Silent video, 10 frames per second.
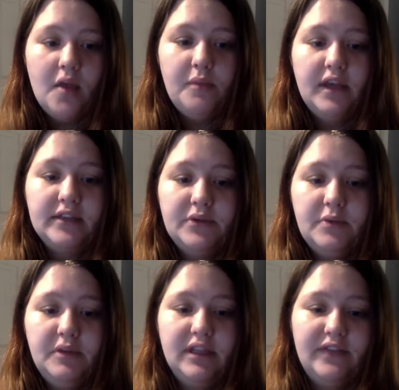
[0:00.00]
Because we
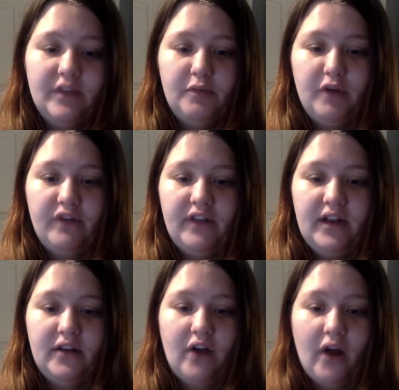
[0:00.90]
believed that bowfin
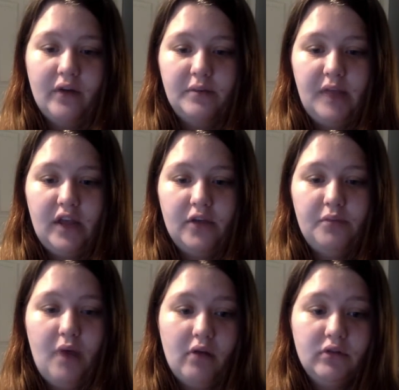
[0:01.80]
and gar would make good
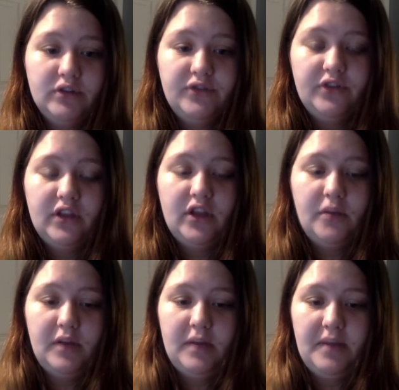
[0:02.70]
models for the
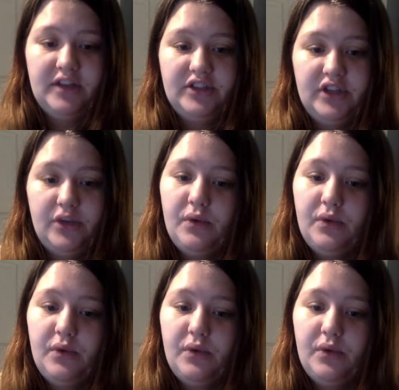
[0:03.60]
human MHC,